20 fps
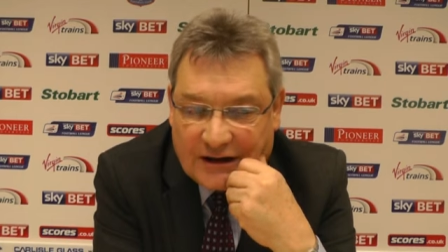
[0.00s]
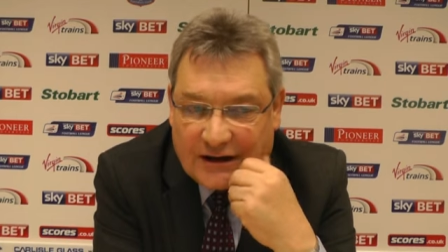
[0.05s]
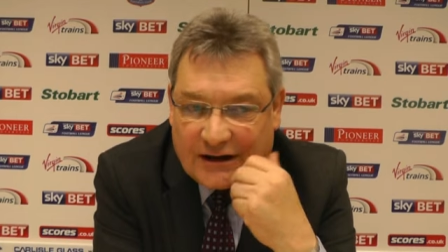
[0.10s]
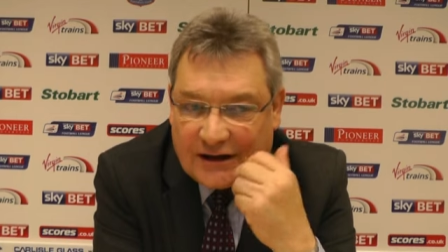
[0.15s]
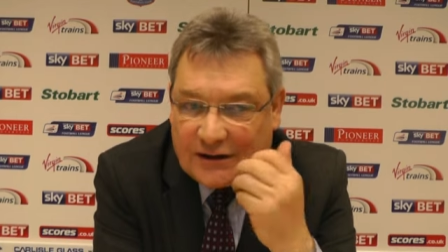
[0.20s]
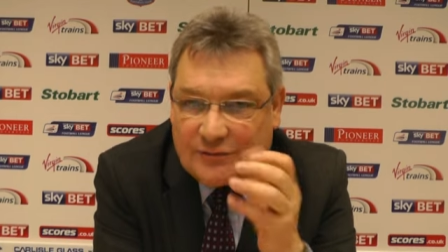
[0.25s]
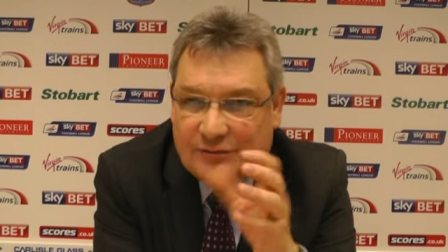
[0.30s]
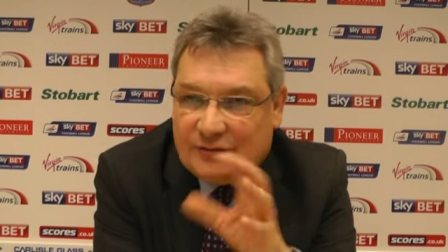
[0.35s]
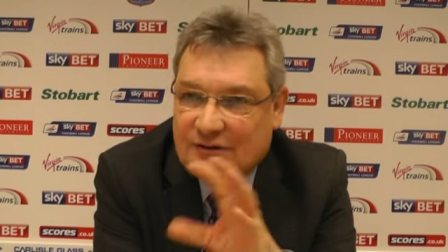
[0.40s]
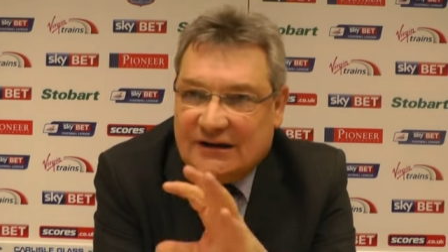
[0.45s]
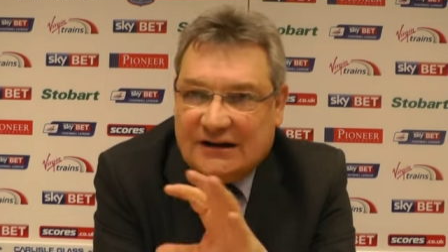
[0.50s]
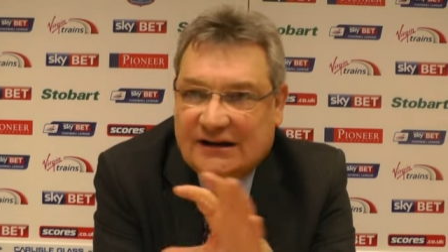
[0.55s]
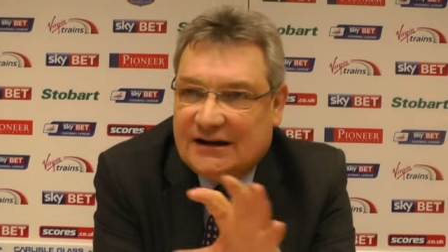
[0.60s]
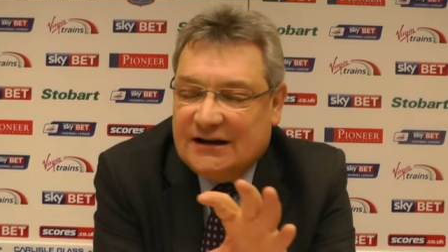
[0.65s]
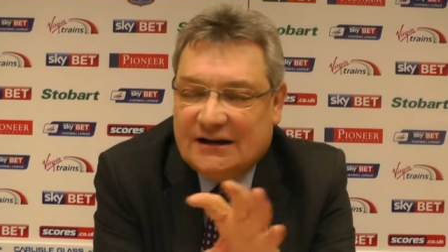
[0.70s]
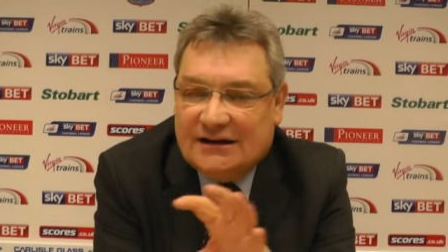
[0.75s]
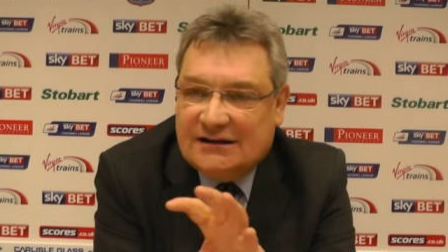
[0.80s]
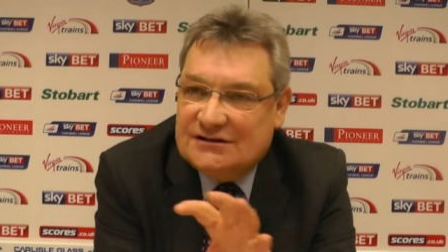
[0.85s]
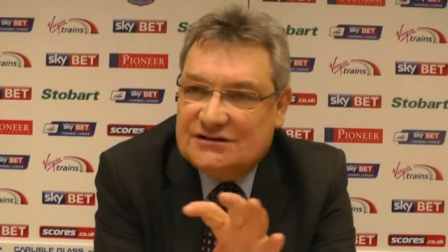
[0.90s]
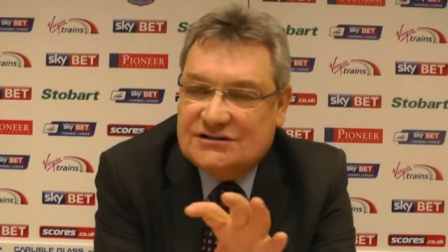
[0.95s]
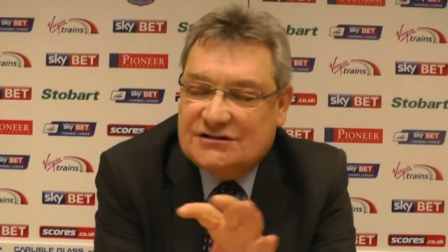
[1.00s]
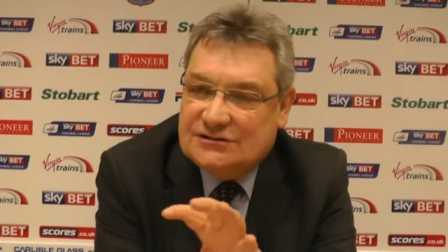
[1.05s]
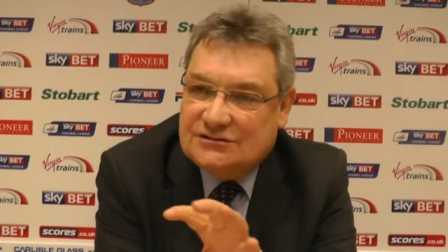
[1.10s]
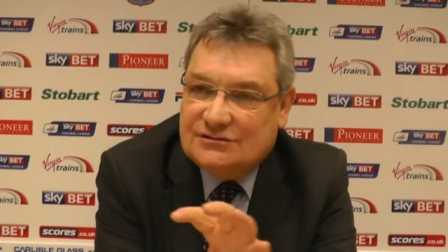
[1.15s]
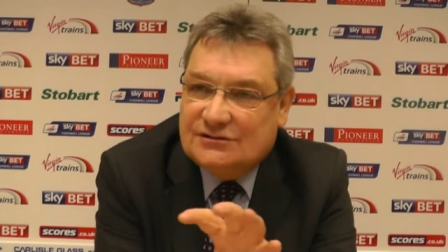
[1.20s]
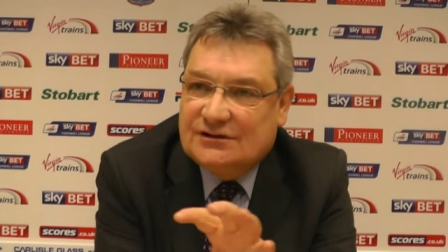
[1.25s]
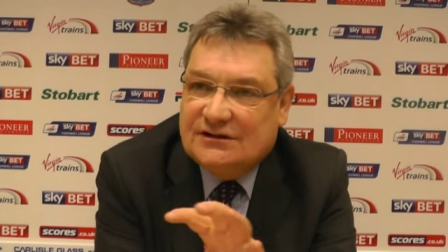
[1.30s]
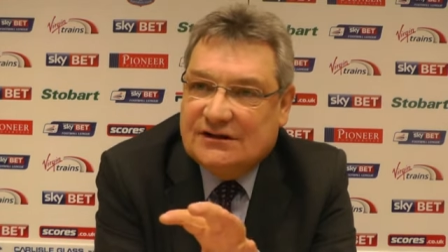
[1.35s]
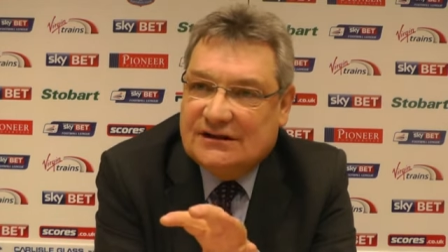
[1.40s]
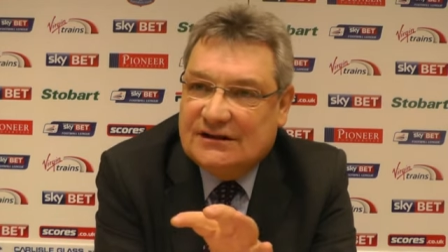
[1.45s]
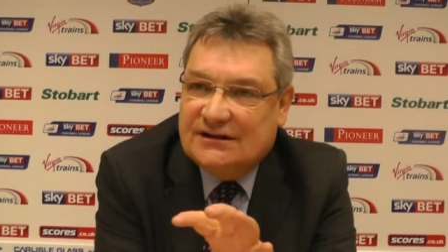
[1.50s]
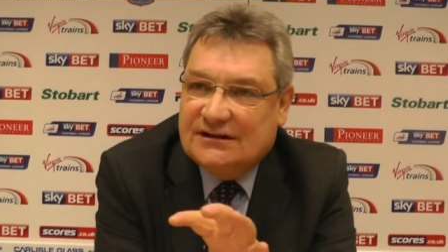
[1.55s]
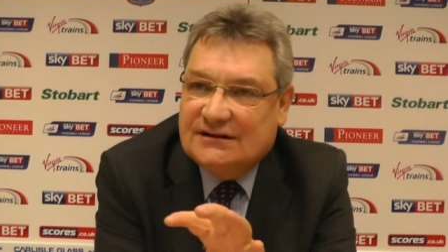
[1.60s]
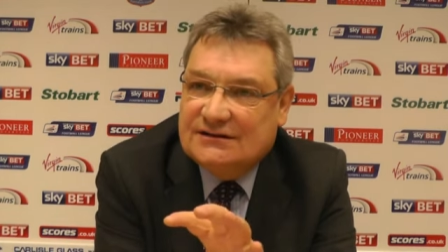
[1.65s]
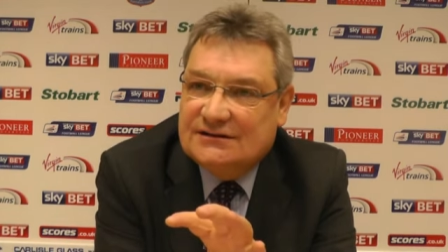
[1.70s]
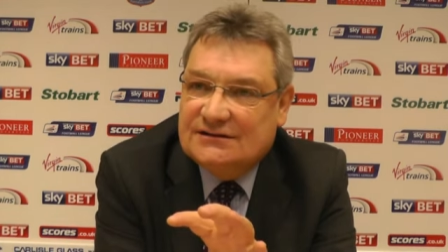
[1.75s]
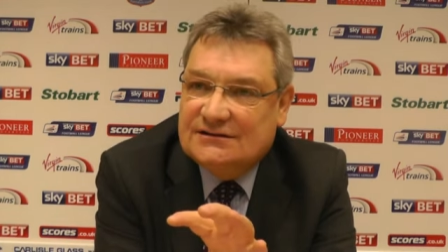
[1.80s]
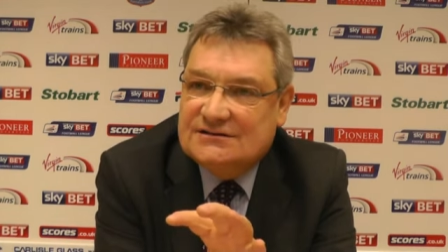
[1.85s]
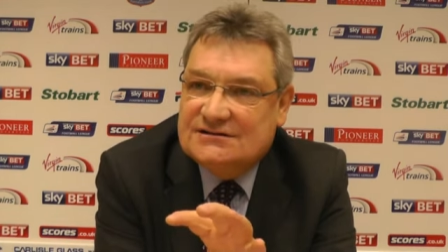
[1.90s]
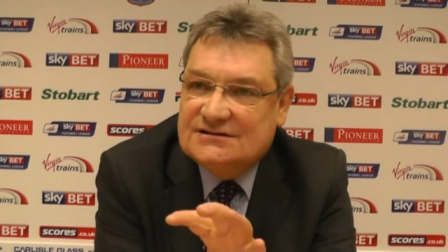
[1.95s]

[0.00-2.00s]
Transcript: are really struggling